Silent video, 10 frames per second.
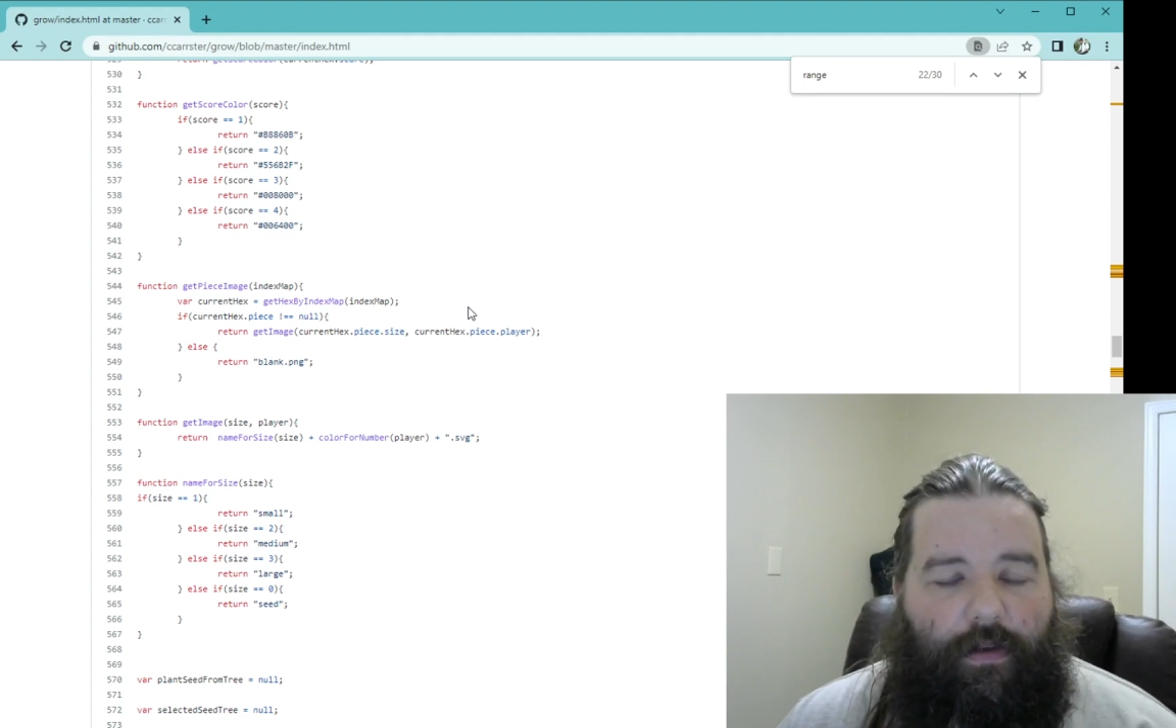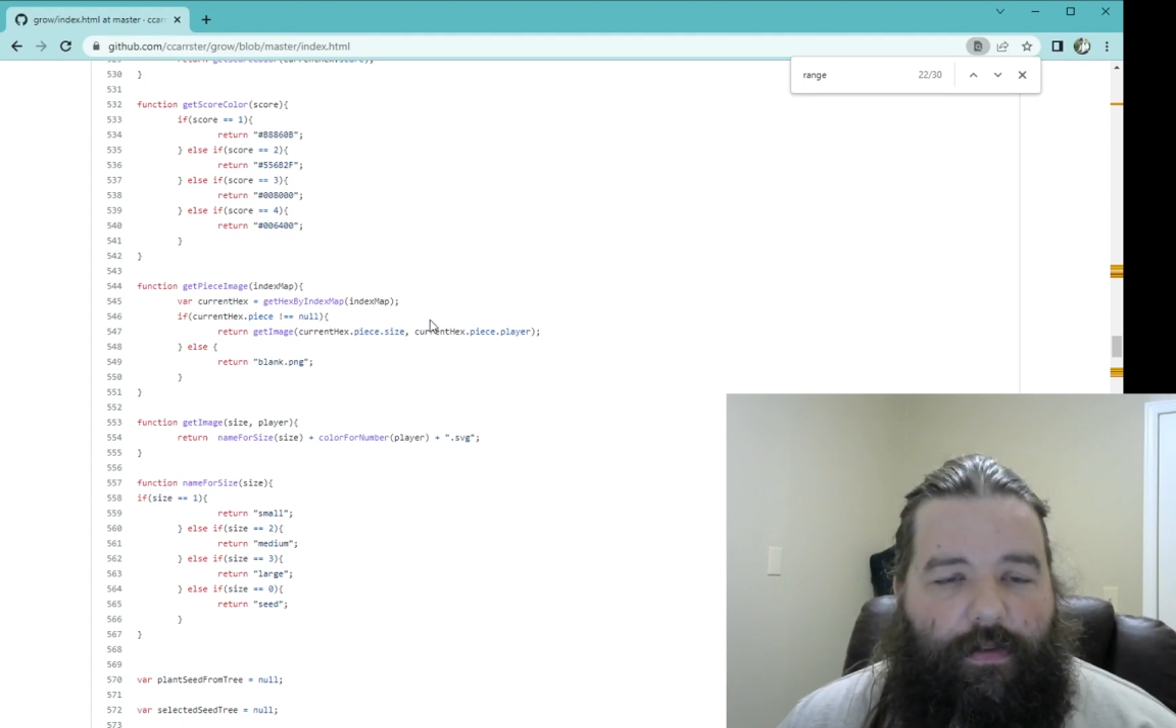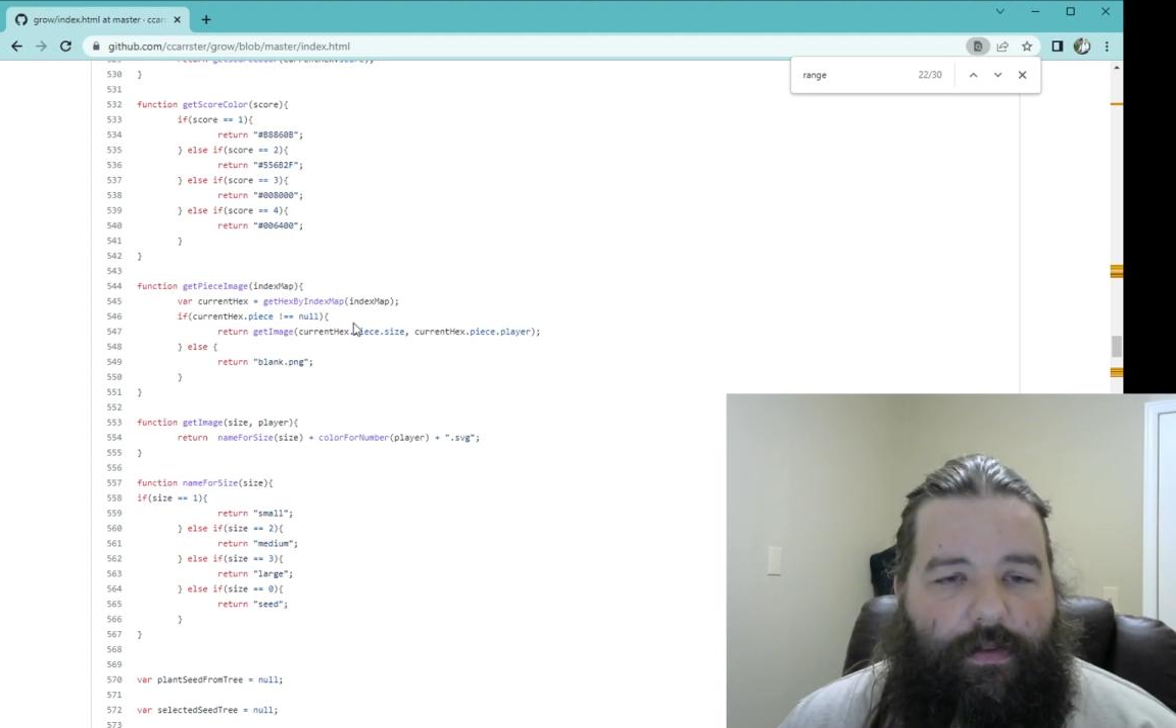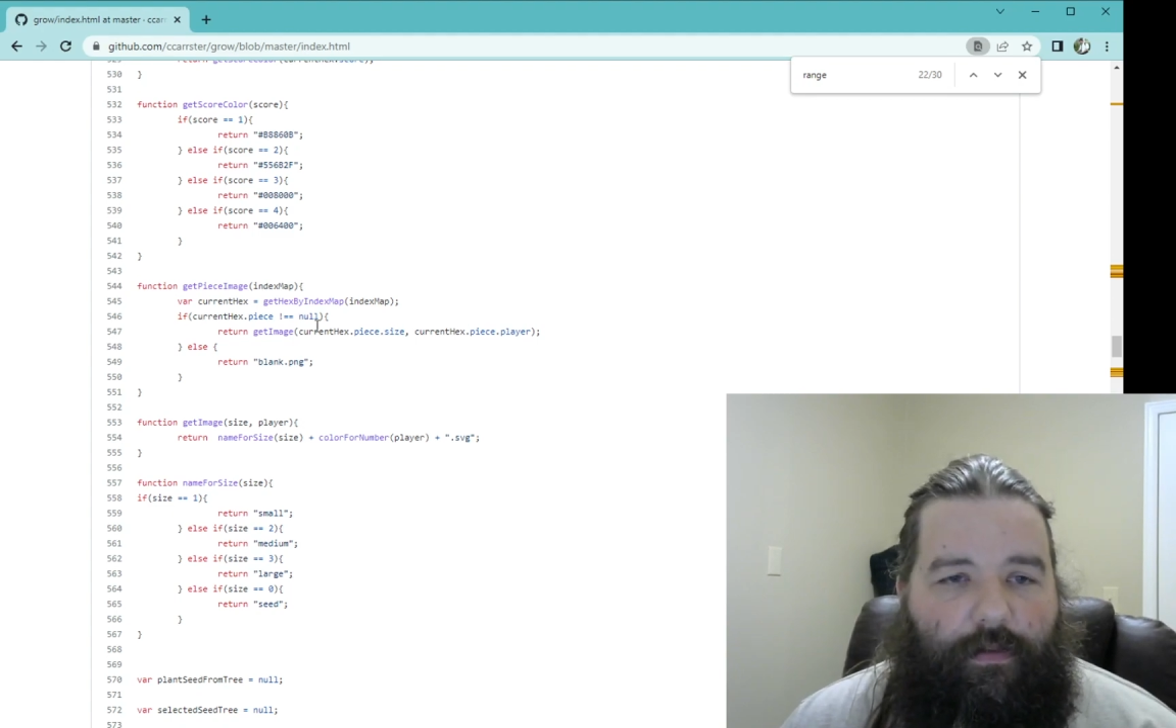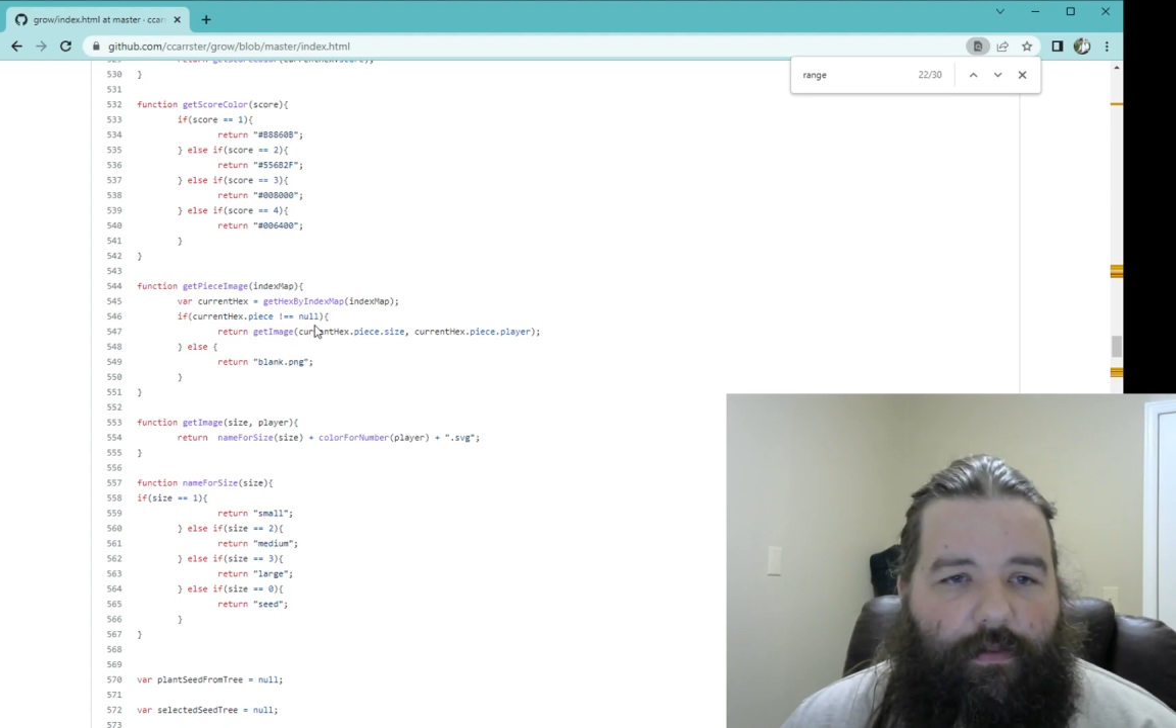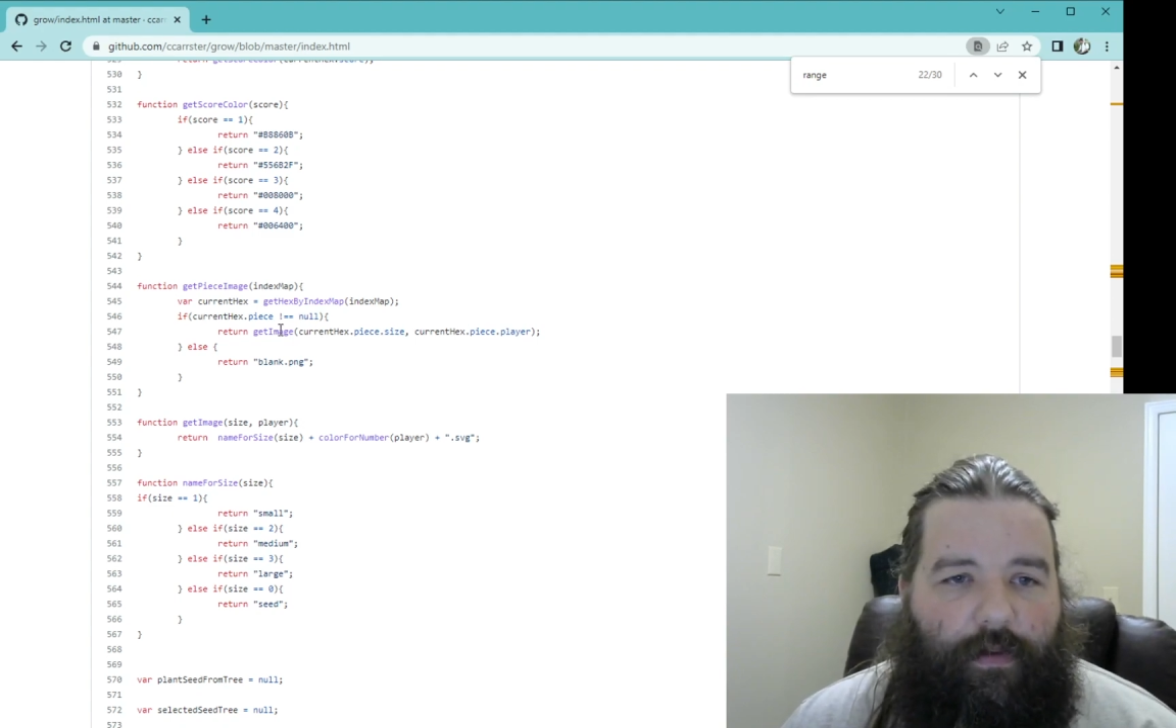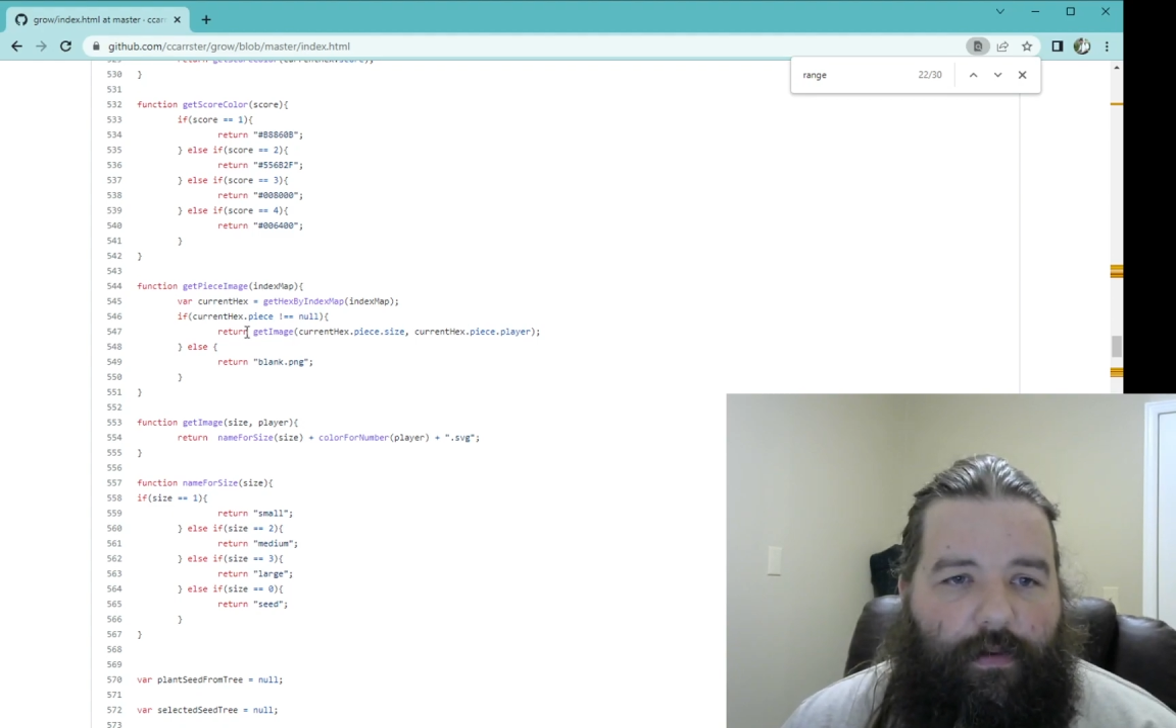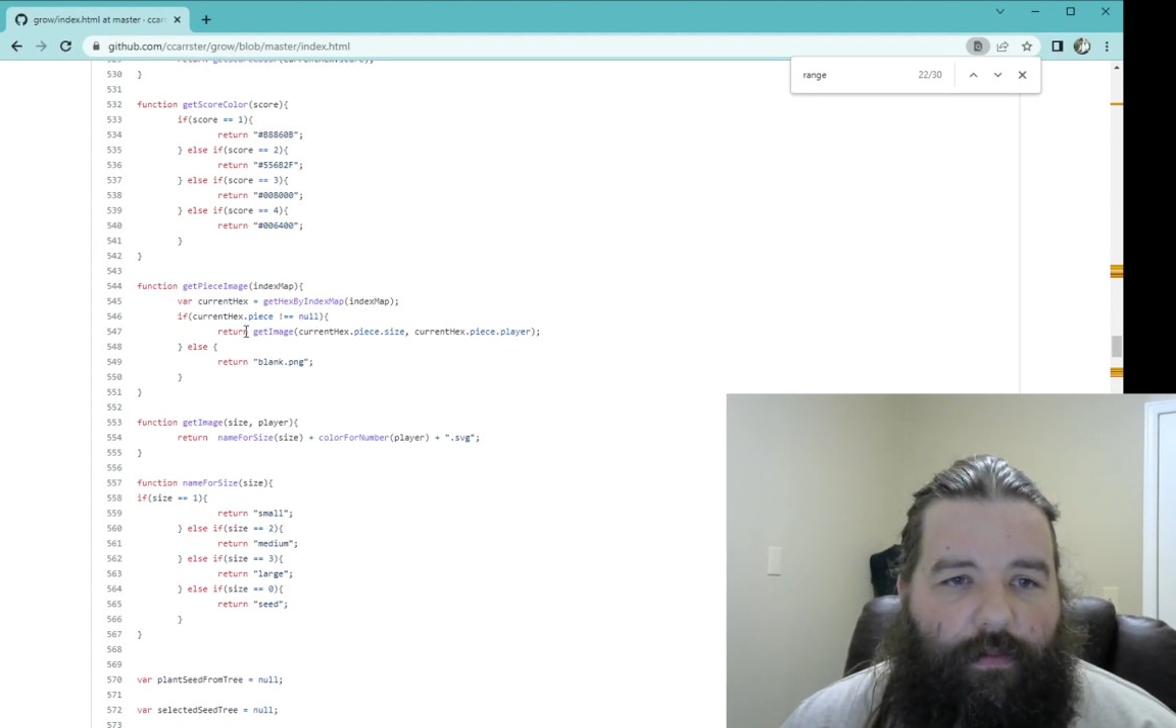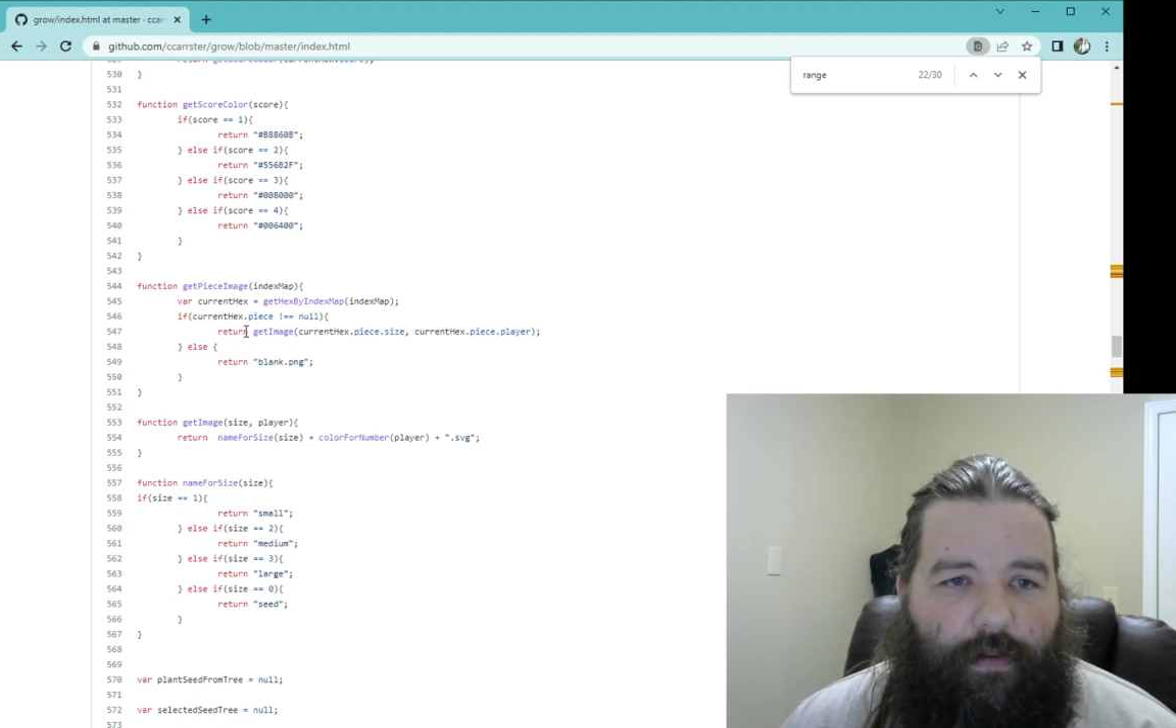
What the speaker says: So here we're